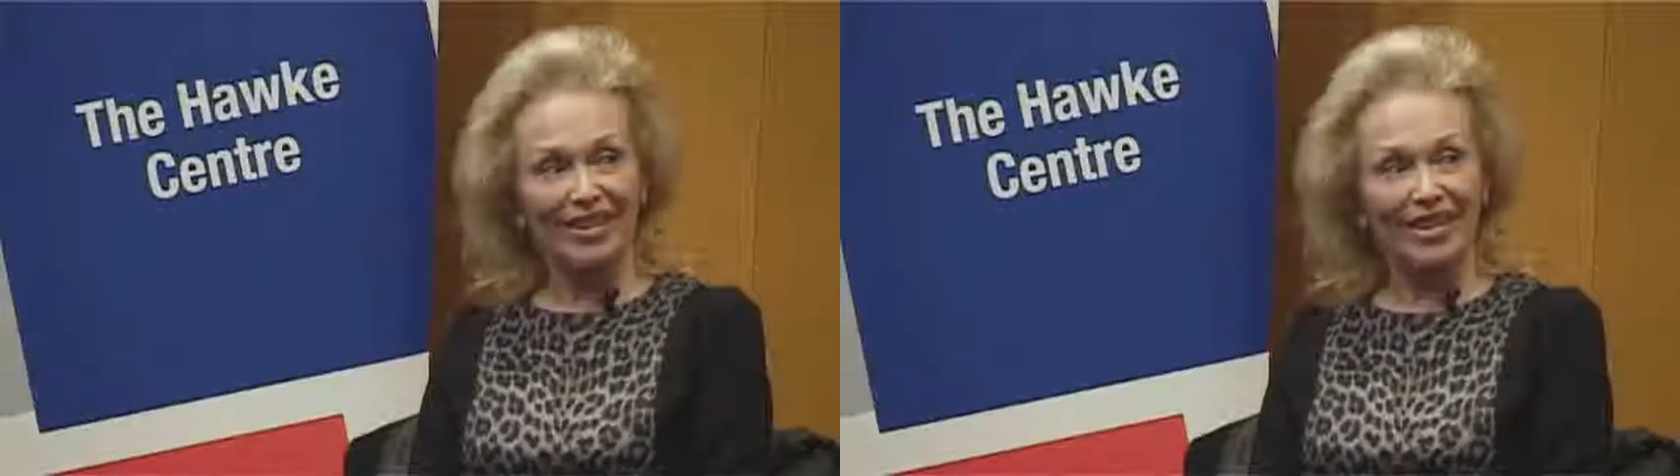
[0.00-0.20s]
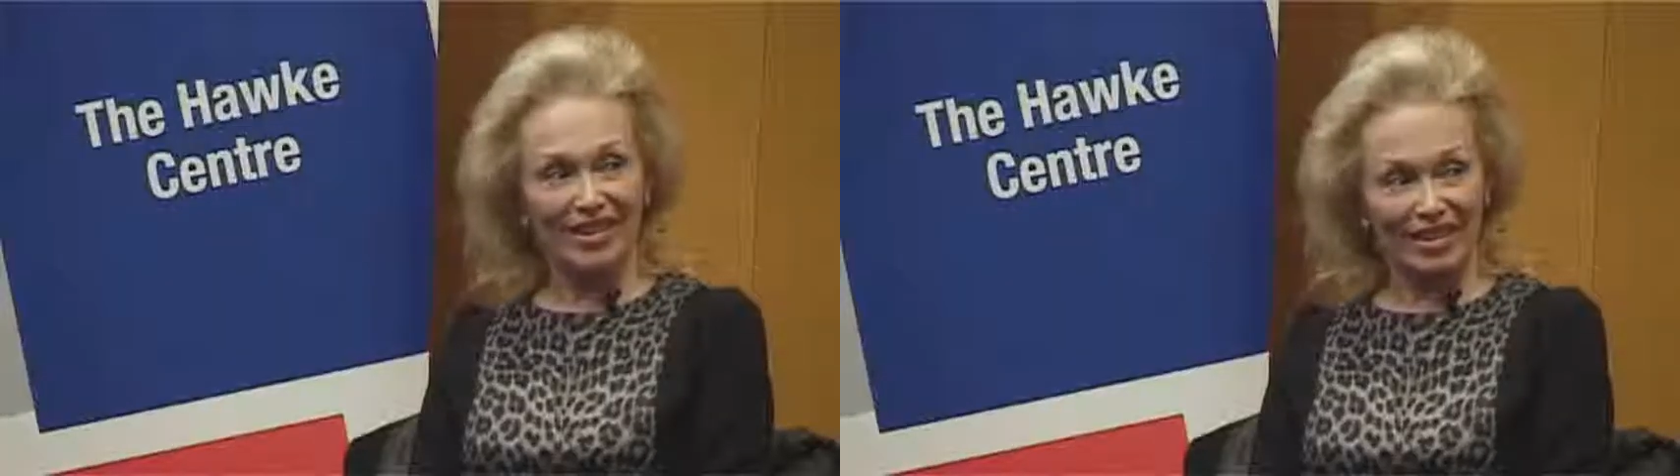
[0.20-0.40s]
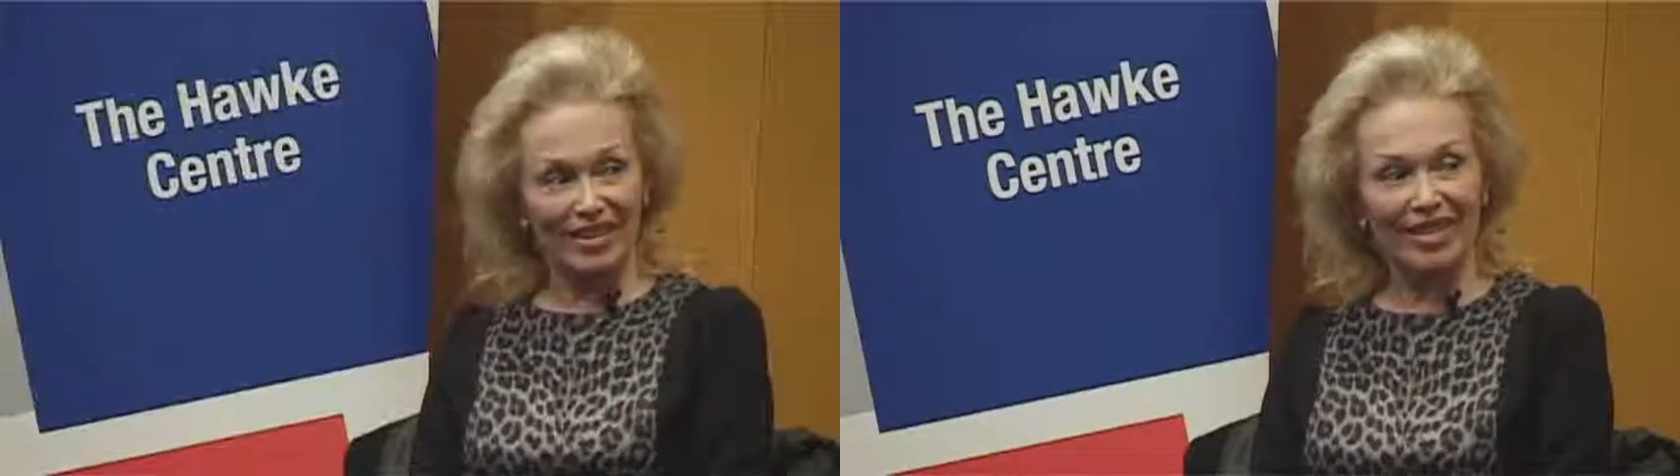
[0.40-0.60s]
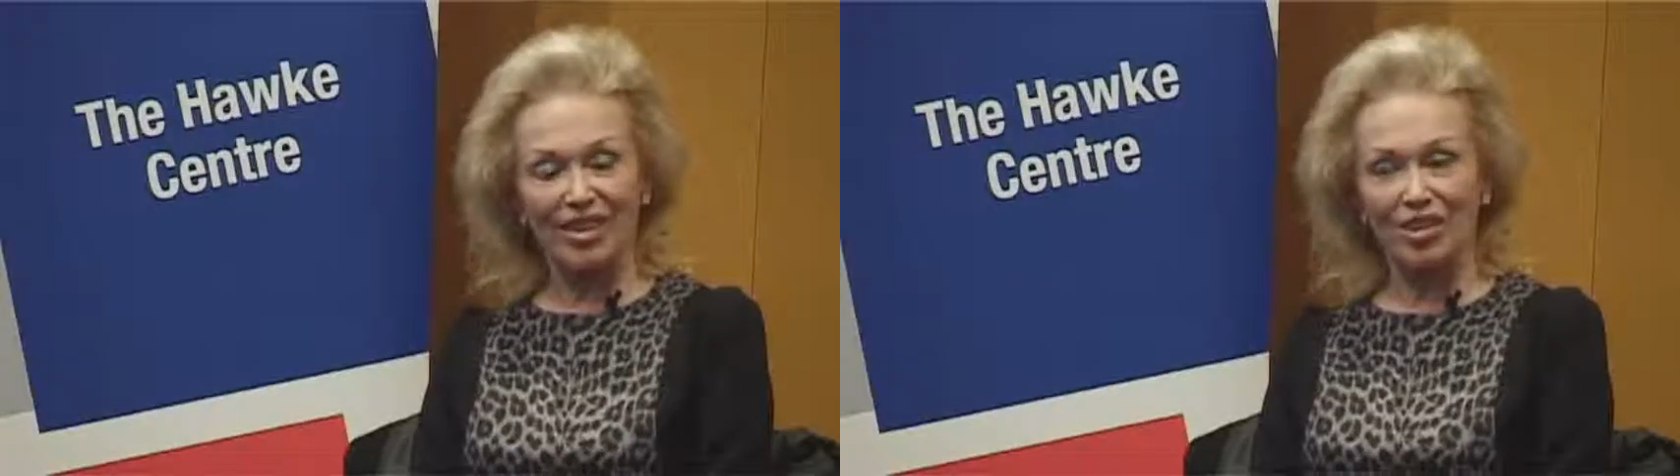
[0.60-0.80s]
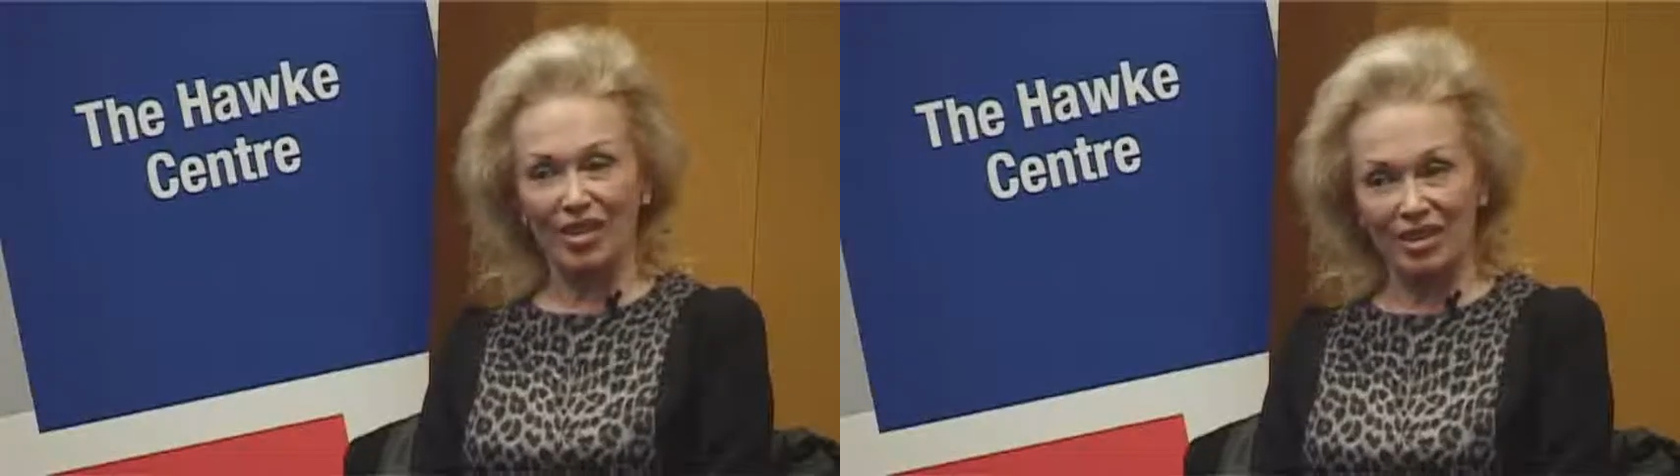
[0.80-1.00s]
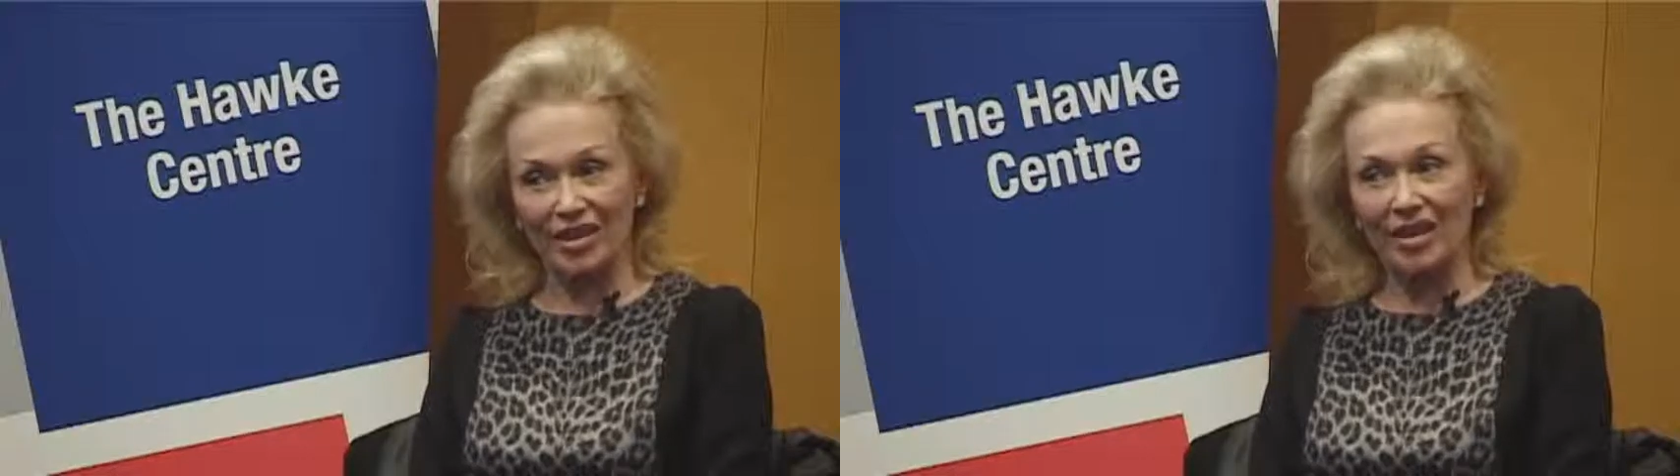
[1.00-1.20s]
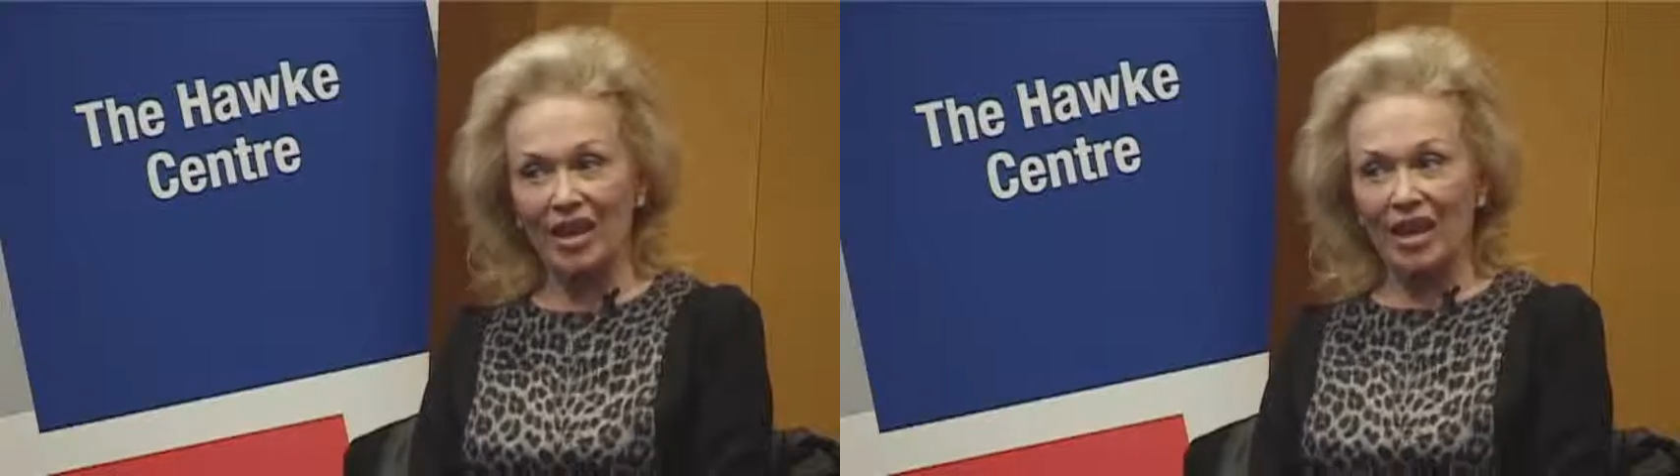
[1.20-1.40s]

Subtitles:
Yes, that's right.